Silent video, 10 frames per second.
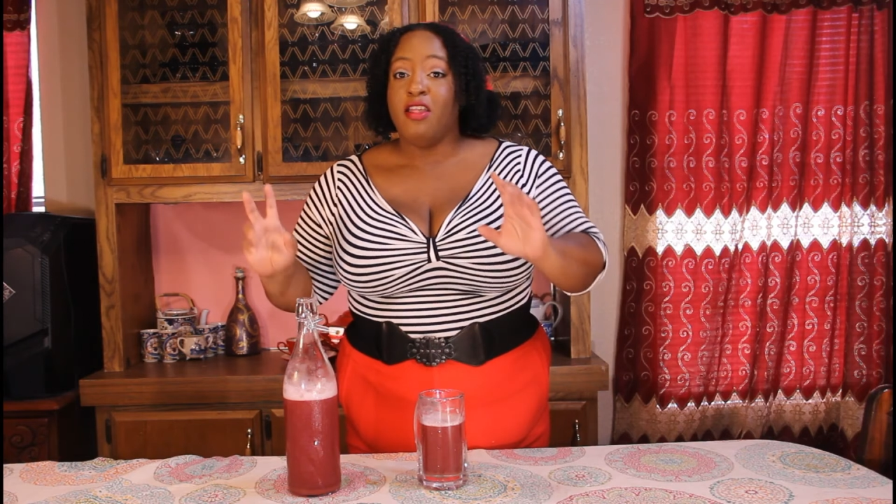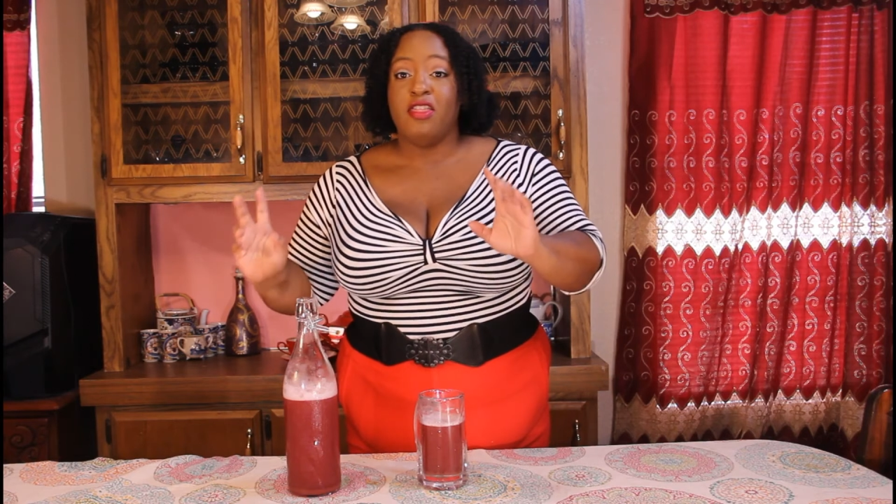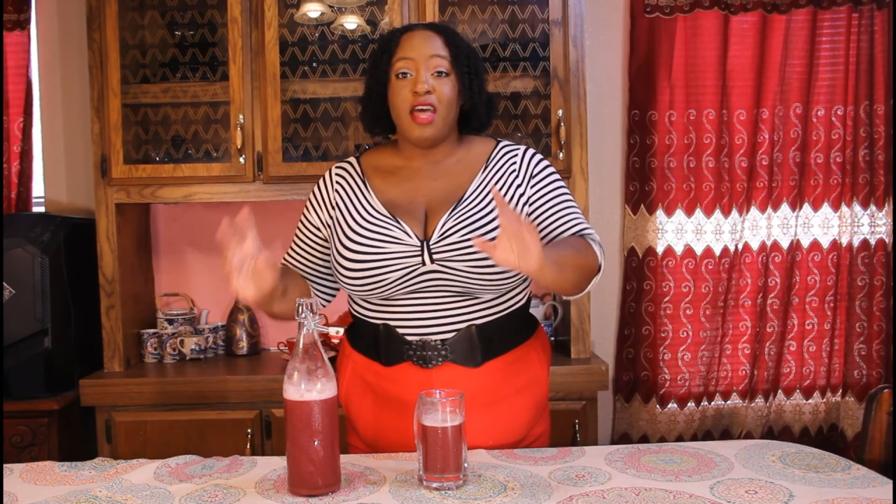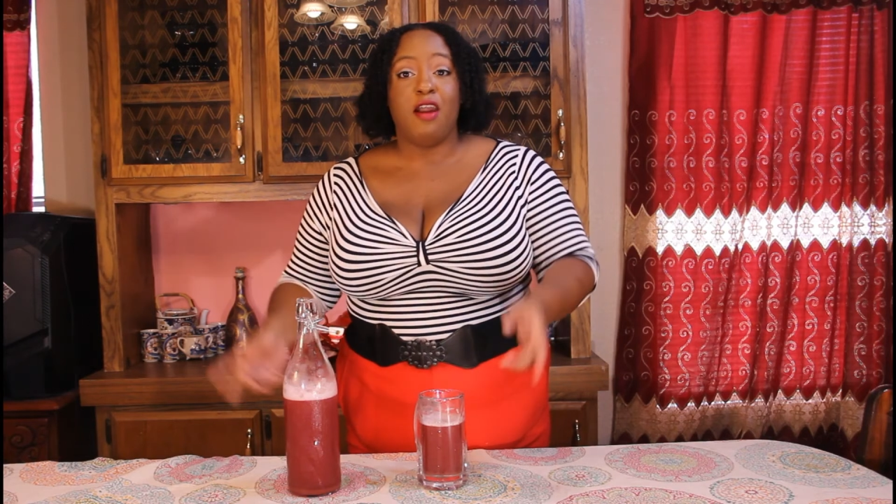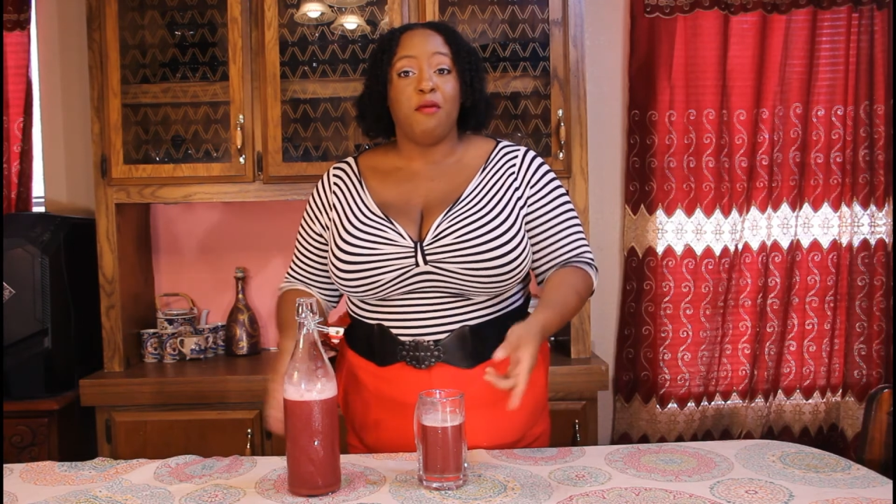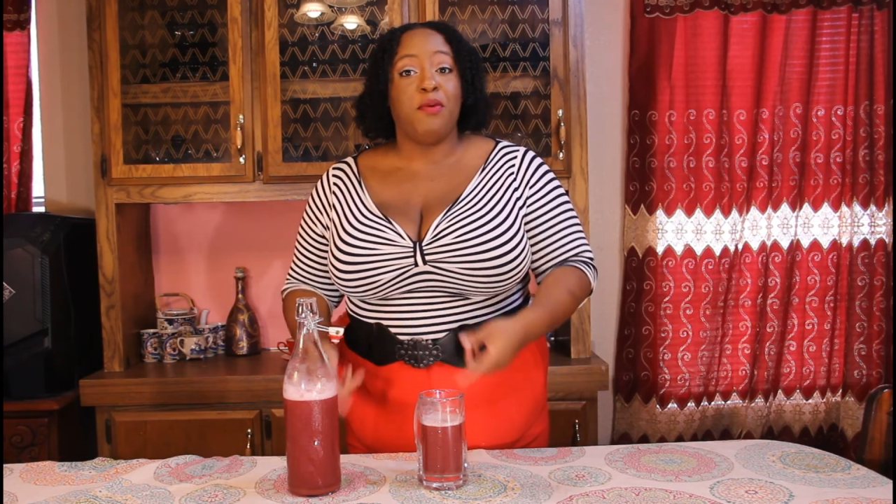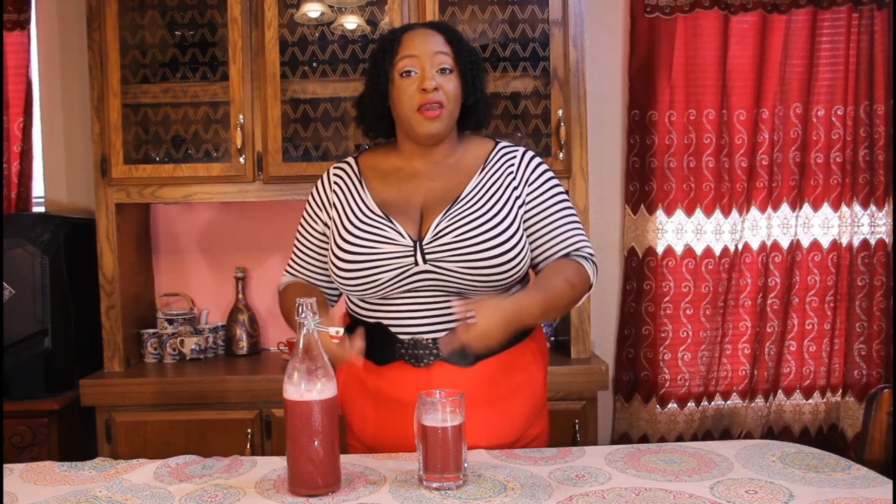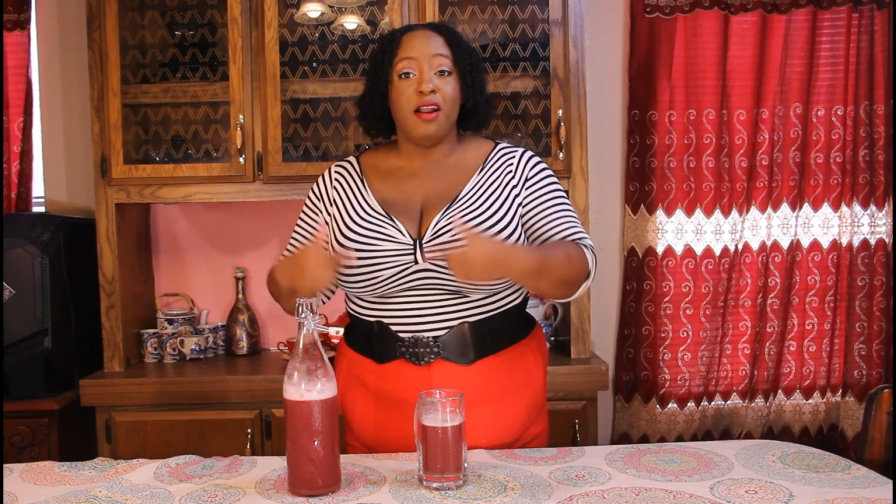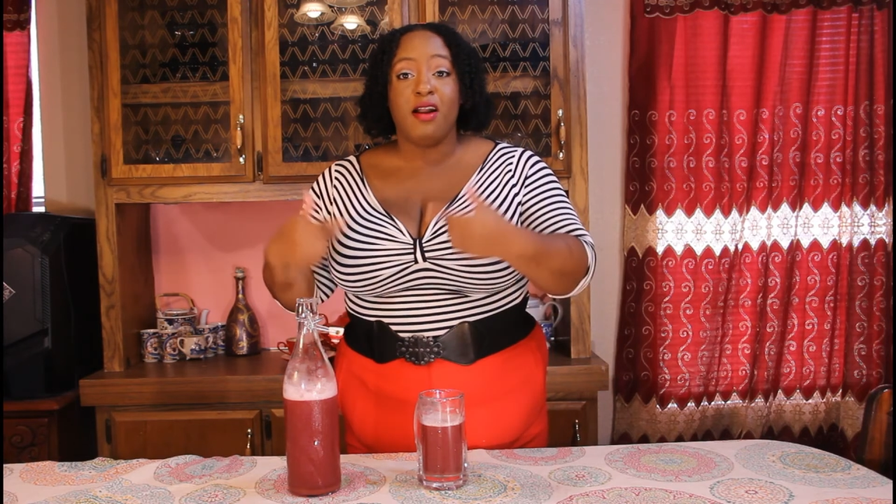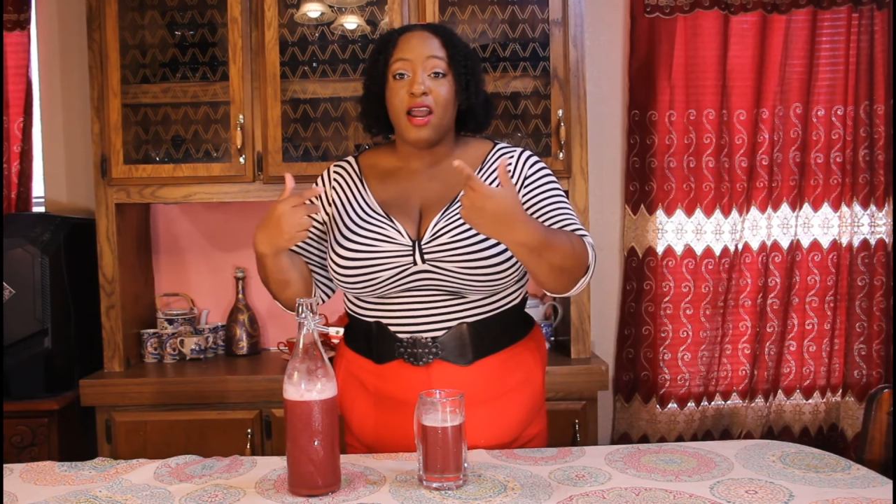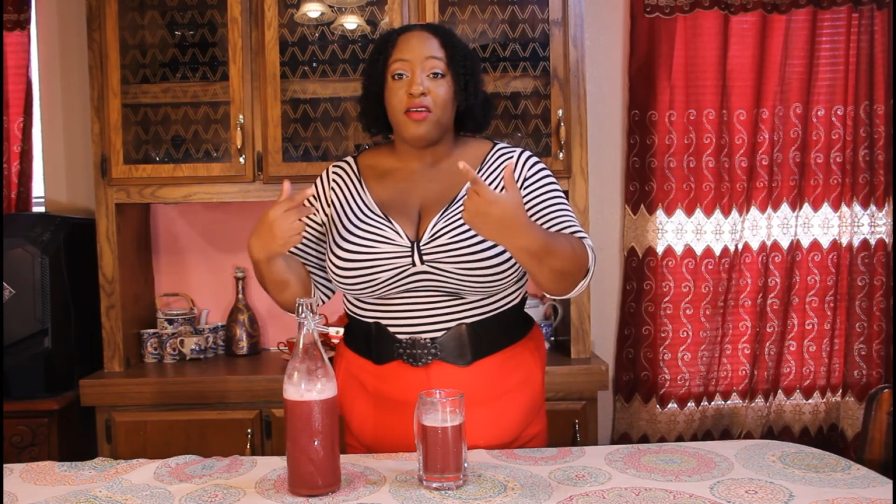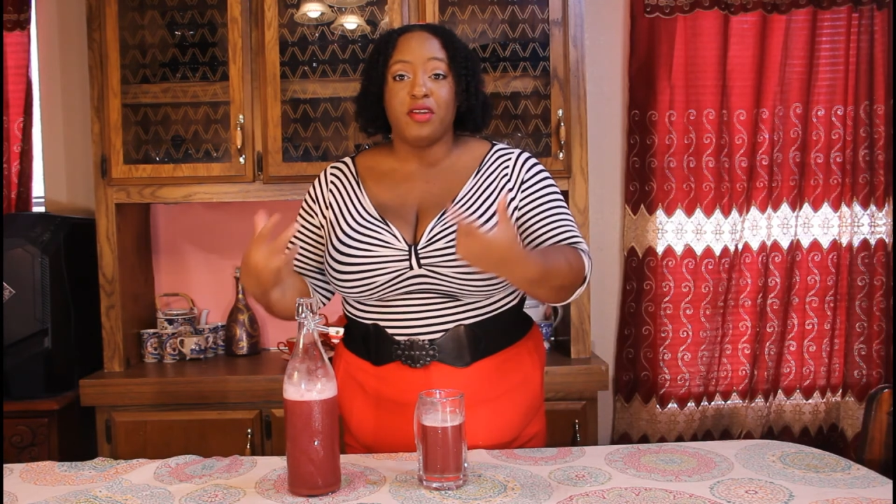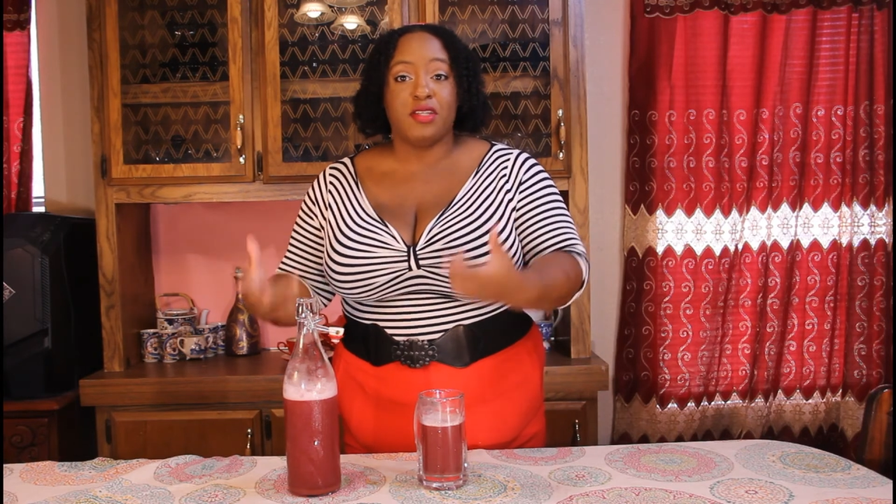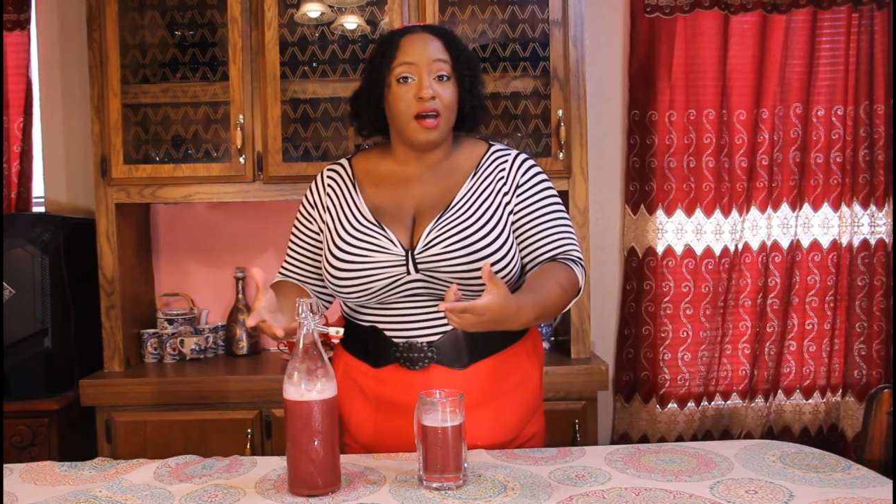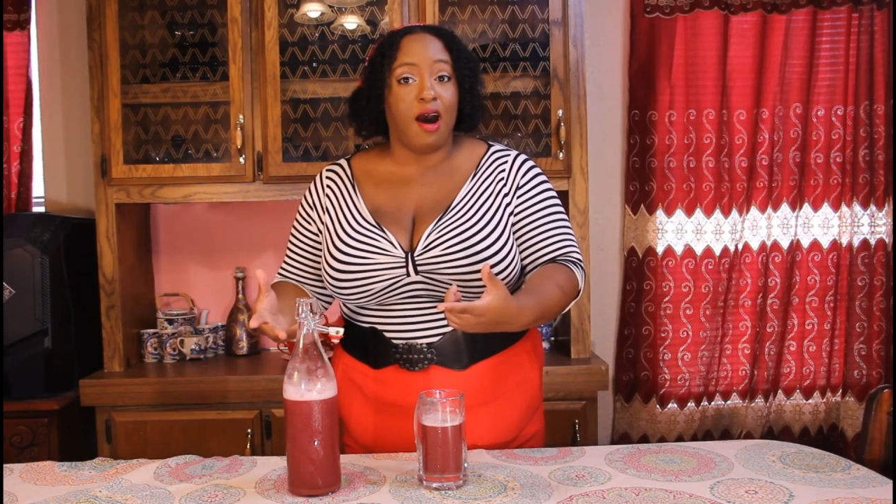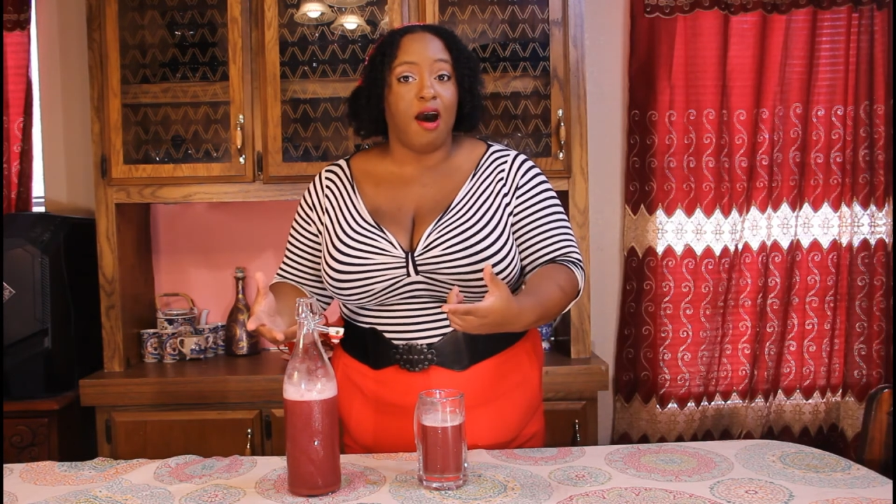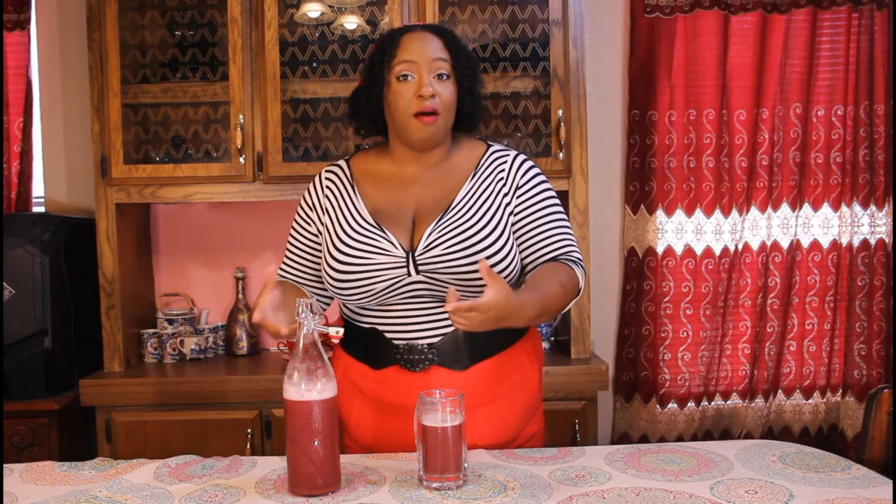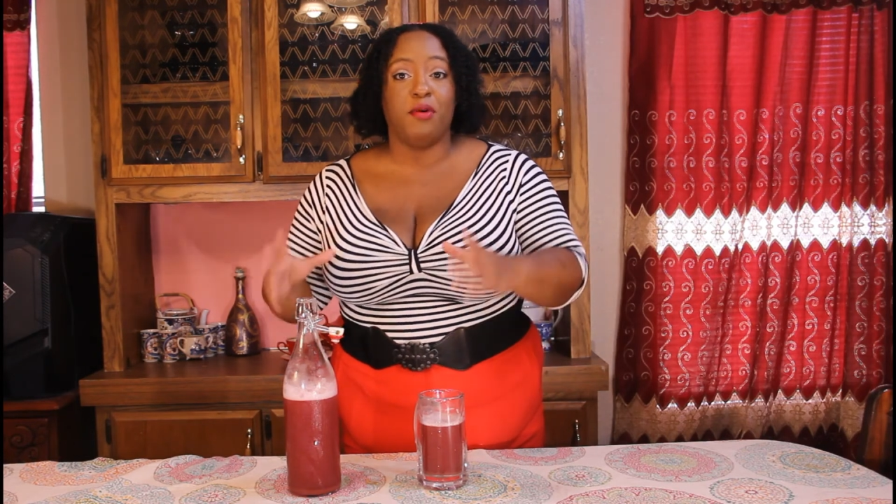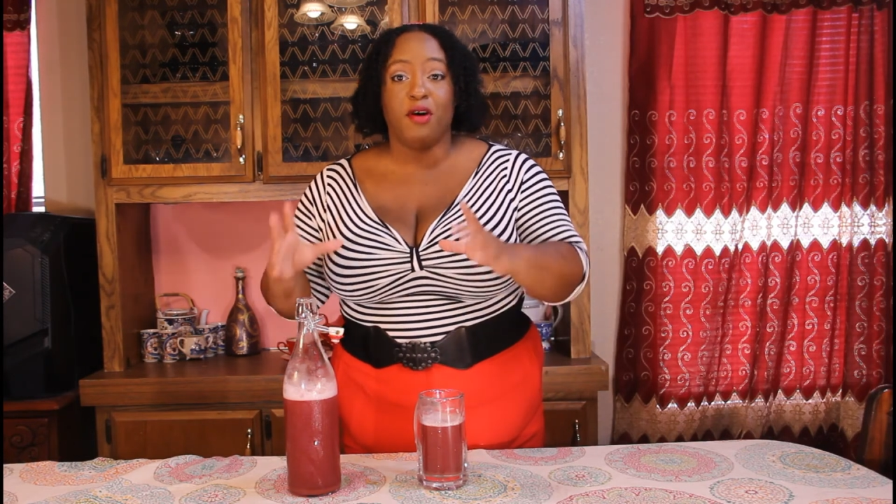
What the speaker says: that appear at the top